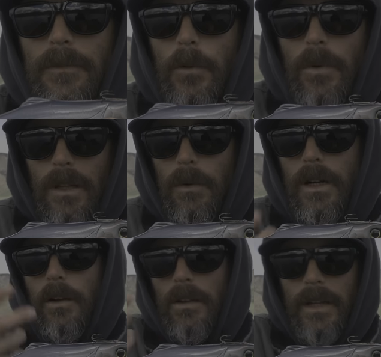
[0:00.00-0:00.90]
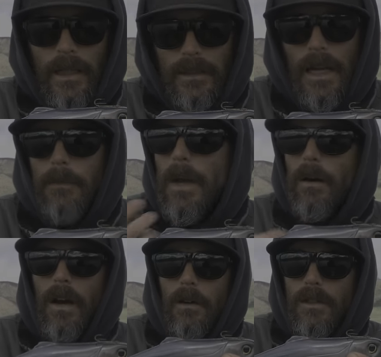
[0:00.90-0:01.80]
if you really wanna go the next step,
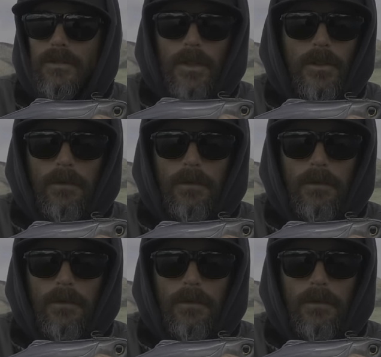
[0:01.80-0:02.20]
how I always fish